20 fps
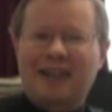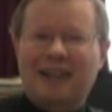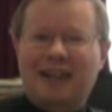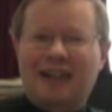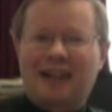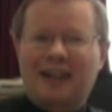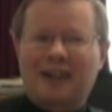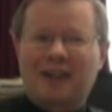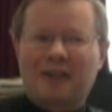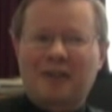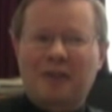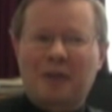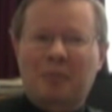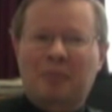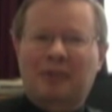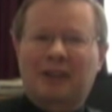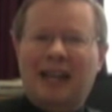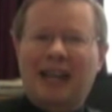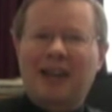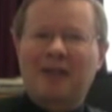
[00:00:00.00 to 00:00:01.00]
the
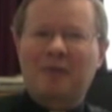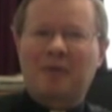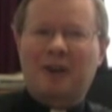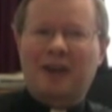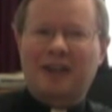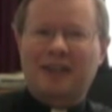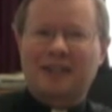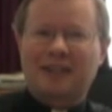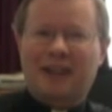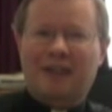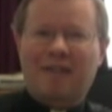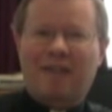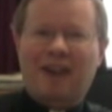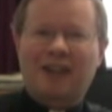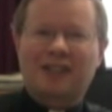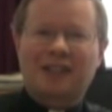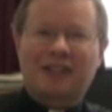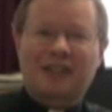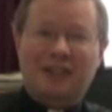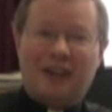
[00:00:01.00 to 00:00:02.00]
plan was
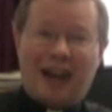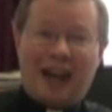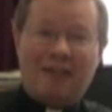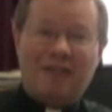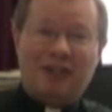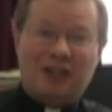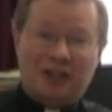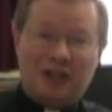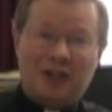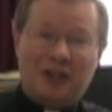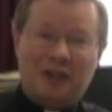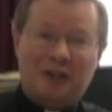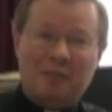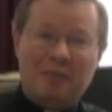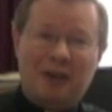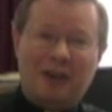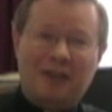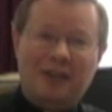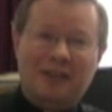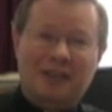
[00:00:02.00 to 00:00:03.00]
eventually to have a church
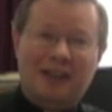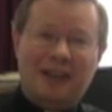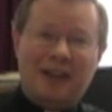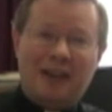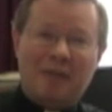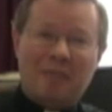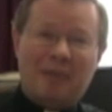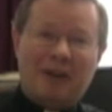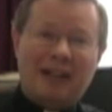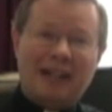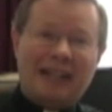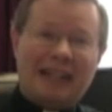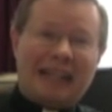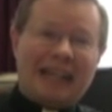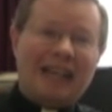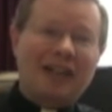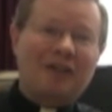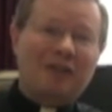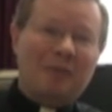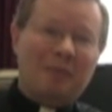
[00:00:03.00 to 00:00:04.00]
built, but in the
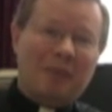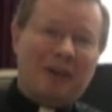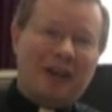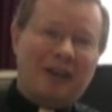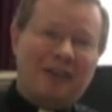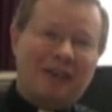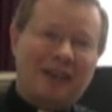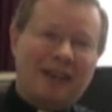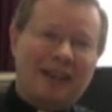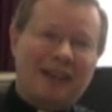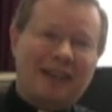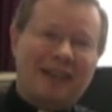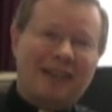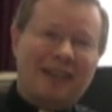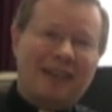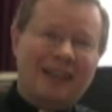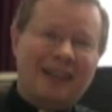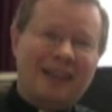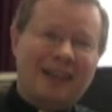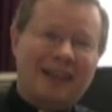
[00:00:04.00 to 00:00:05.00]
interim period,
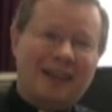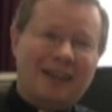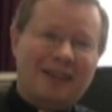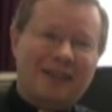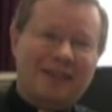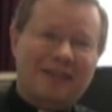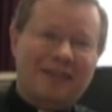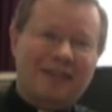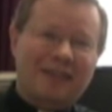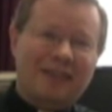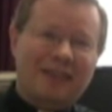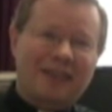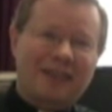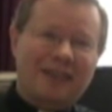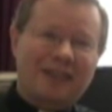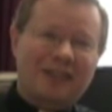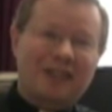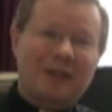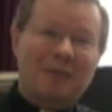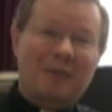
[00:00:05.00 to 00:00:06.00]

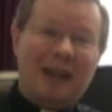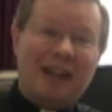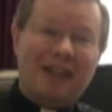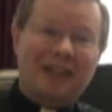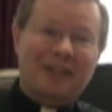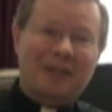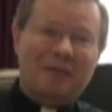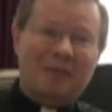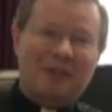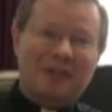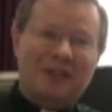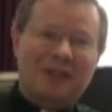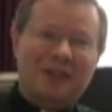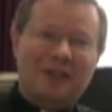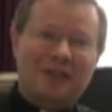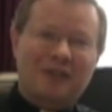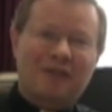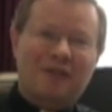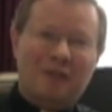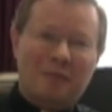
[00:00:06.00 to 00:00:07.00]
the gymnasium was
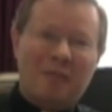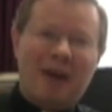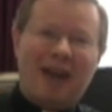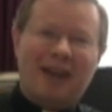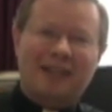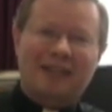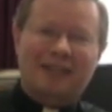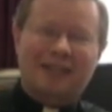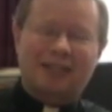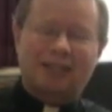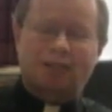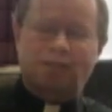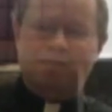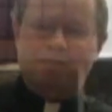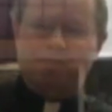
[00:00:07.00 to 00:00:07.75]
used for masses.